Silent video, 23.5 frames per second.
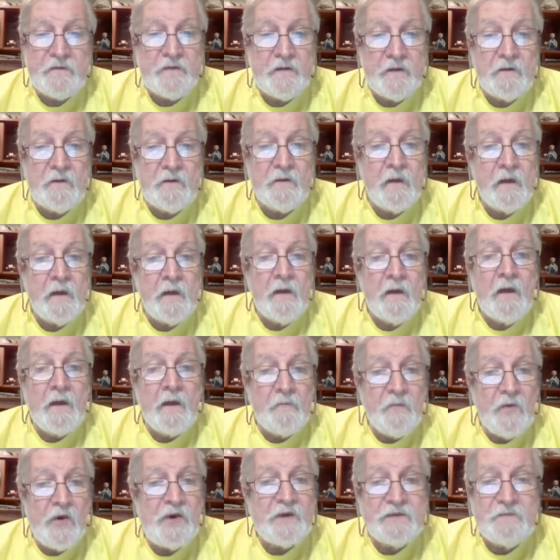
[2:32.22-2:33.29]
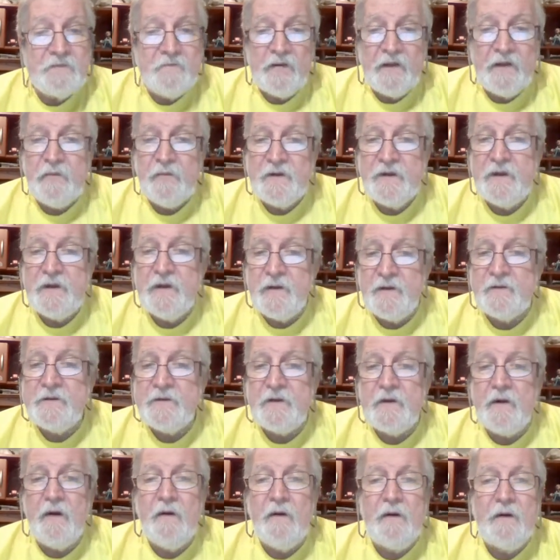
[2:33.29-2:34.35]
So a marketing plan really looks
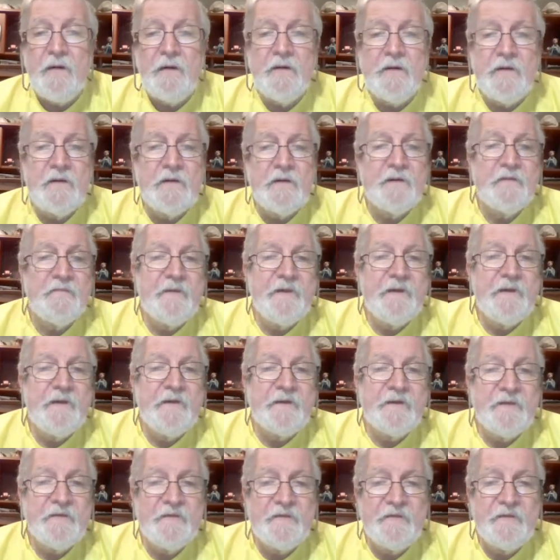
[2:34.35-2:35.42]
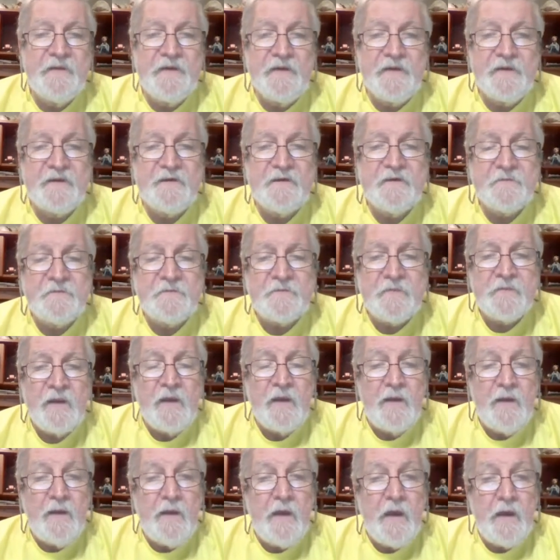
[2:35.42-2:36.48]
at all of these things
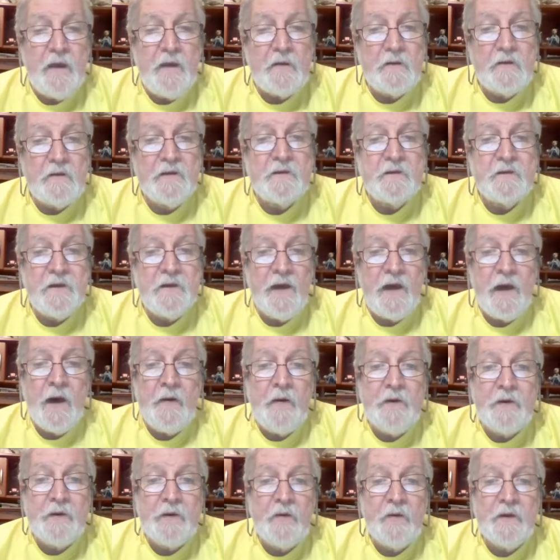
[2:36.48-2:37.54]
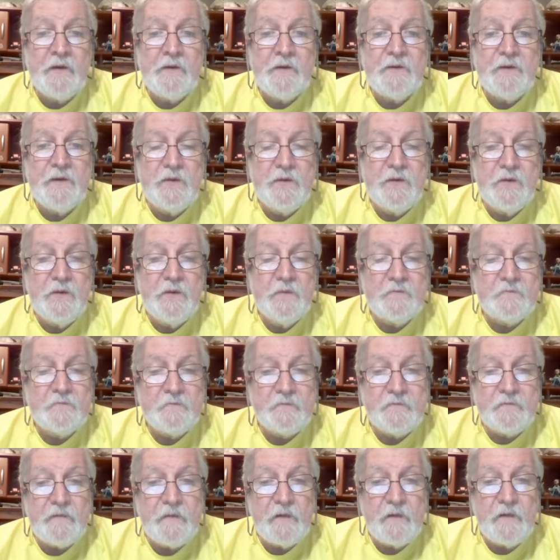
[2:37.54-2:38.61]
and looks at how you're going to
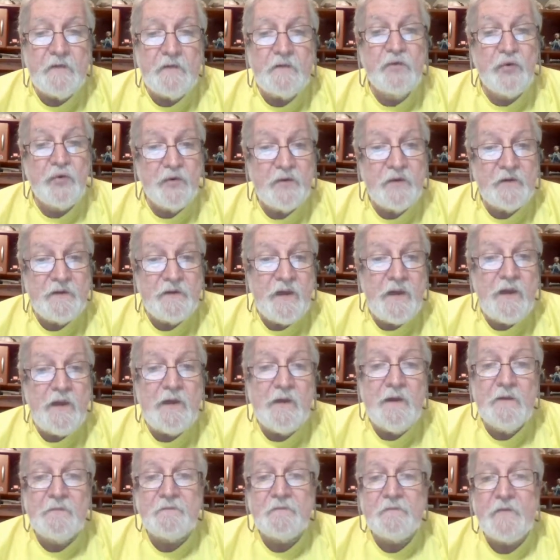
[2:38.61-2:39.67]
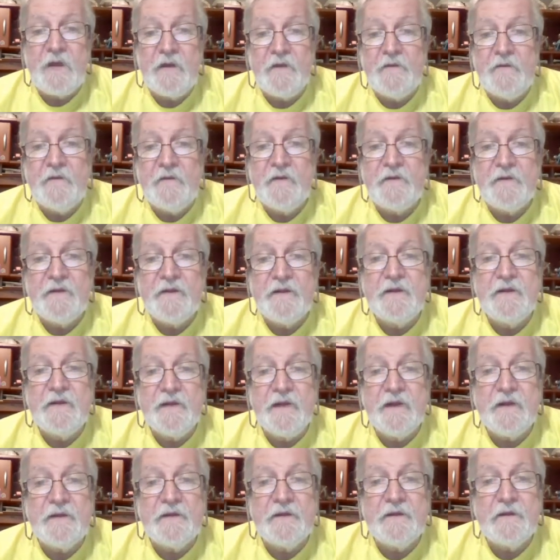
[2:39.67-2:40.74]
critique the
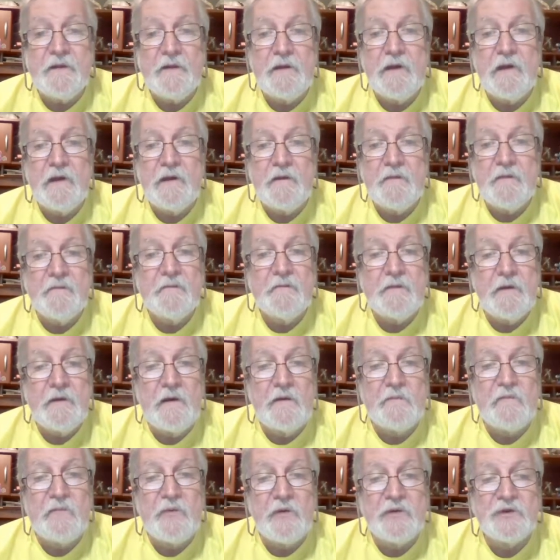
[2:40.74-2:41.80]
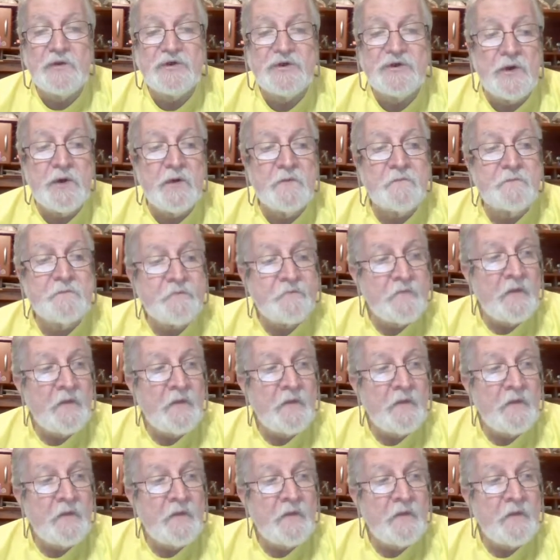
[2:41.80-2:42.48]
success of a brochure.